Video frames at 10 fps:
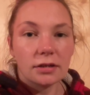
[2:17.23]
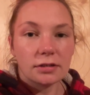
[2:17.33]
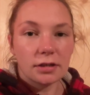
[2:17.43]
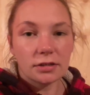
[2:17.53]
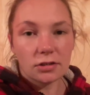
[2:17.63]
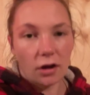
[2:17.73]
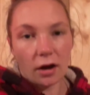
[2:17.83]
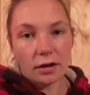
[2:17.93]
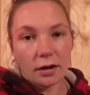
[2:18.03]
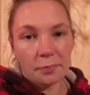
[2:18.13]
does
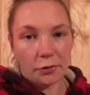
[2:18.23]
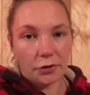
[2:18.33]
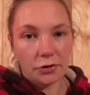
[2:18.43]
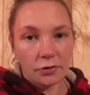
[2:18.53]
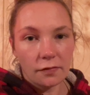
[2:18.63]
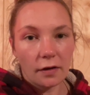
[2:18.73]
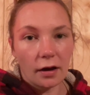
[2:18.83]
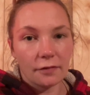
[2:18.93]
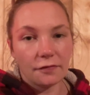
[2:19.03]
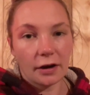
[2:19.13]
not approve
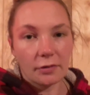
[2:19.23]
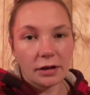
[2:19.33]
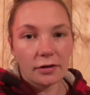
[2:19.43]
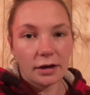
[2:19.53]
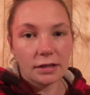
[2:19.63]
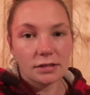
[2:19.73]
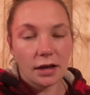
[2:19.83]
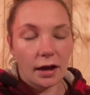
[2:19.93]
of farrowing crates.